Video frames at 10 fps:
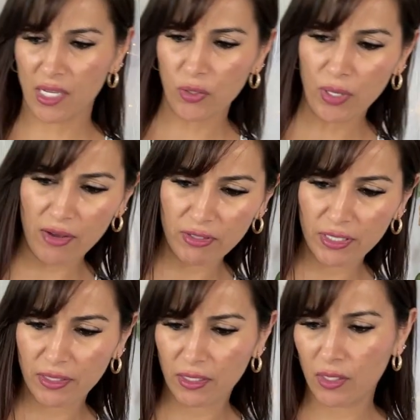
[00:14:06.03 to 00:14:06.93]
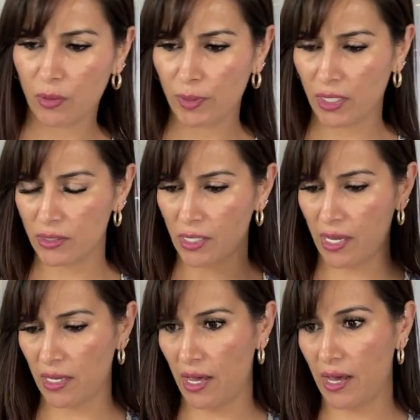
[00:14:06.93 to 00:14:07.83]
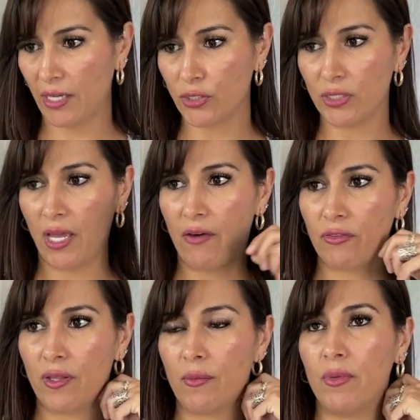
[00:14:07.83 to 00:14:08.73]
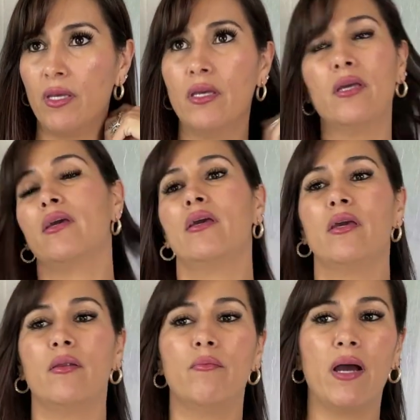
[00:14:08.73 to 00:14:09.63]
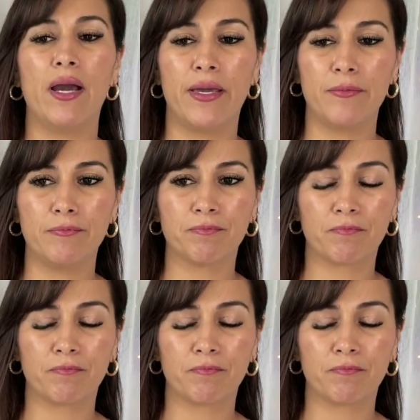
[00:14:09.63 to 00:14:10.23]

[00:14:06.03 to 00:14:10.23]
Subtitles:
I don't have anything here because I actually have them in my